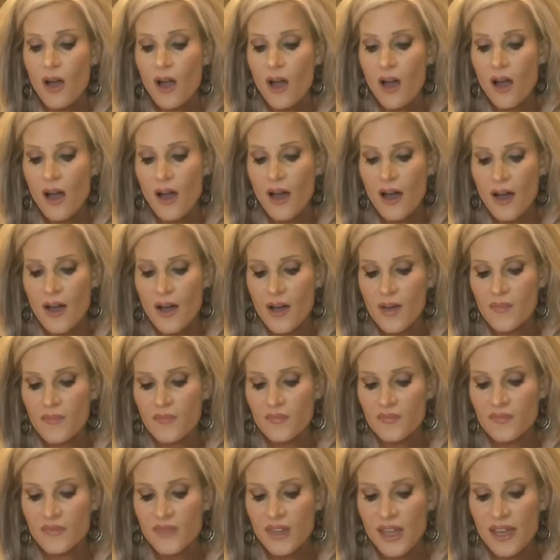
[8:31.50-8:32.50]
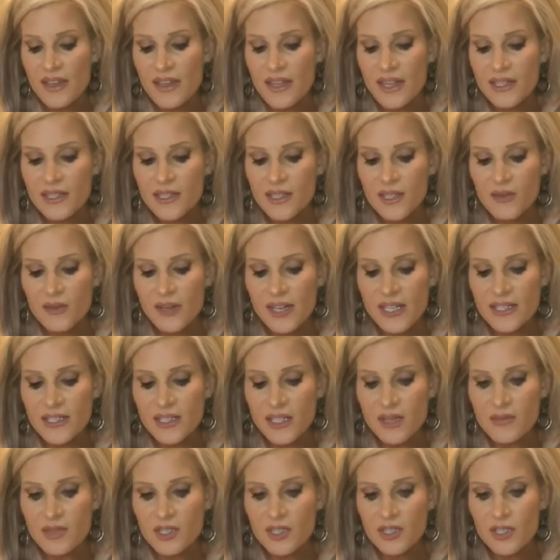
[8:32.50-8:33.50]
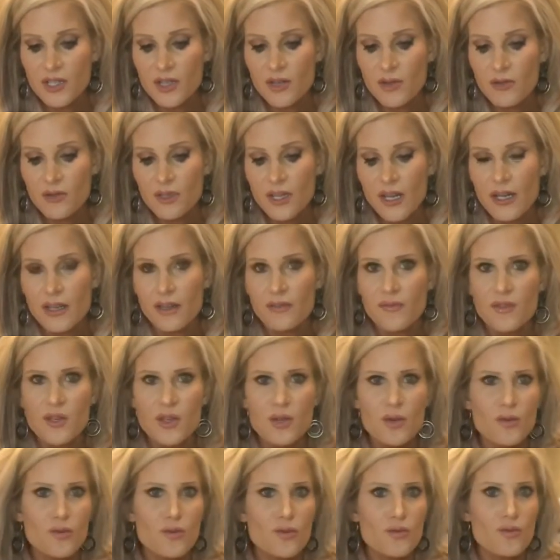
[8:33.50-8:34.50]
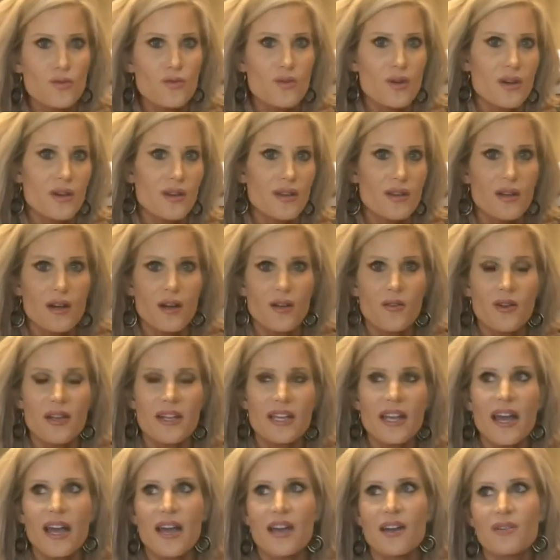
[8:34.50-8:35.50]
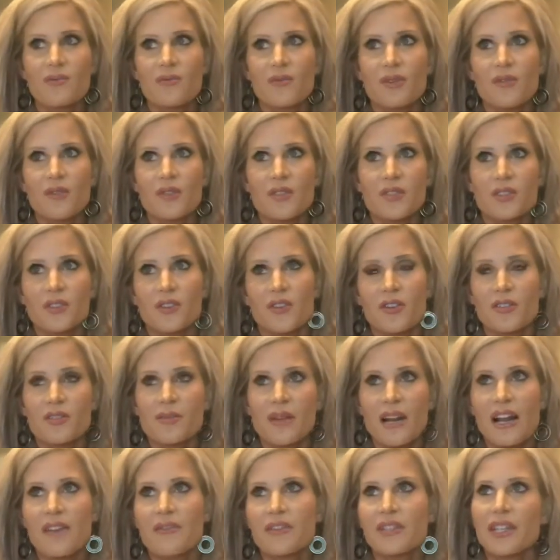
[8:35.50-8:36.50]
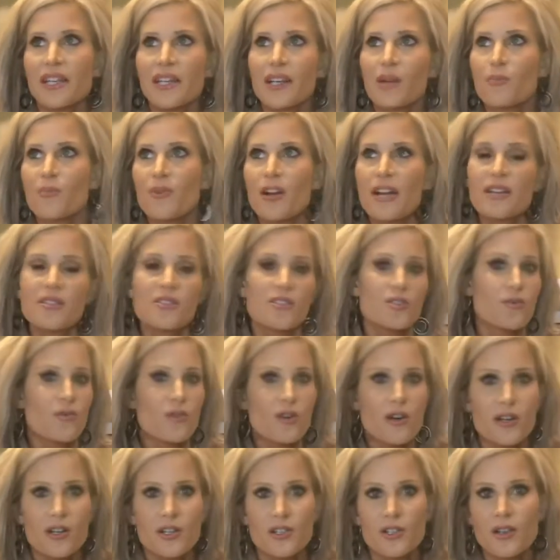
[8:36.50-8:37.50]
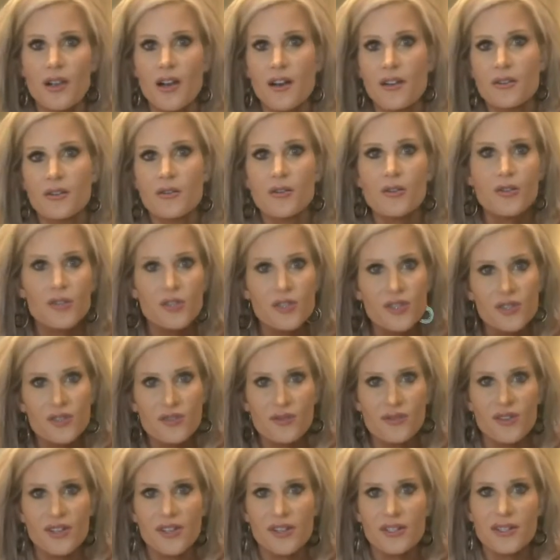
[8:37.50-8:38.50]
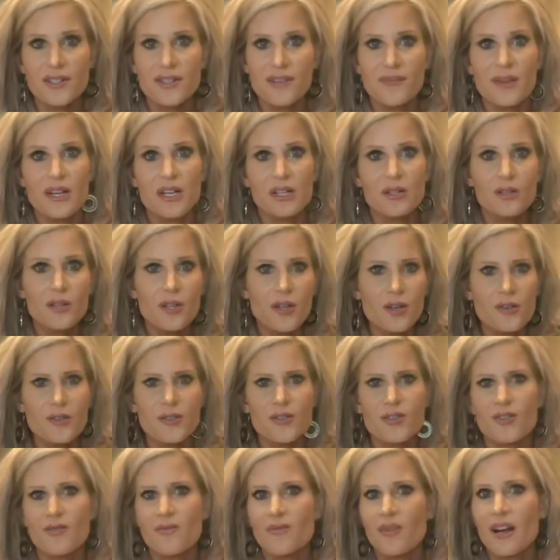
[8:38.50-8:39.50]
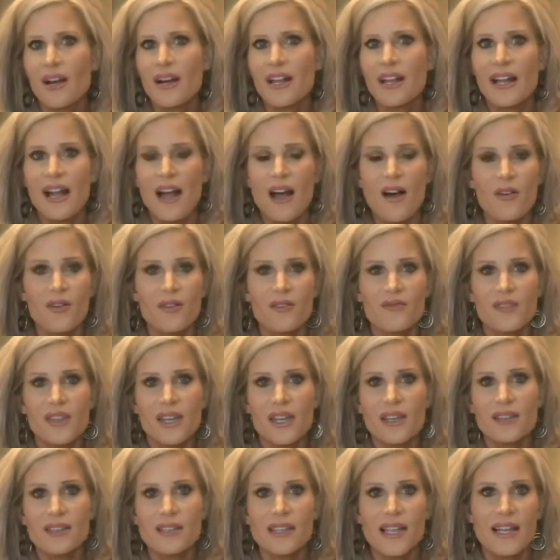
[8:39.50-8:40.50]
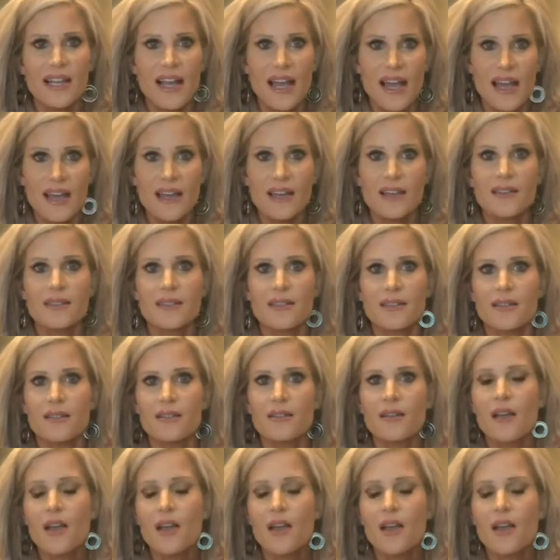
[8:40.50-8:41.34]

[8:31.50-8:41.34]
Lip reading: I think it's a great substitute. Like if you know, again, we've also talked about having like a bread shortage. A lot of the grocery stores have been closed or running out of things like eggs and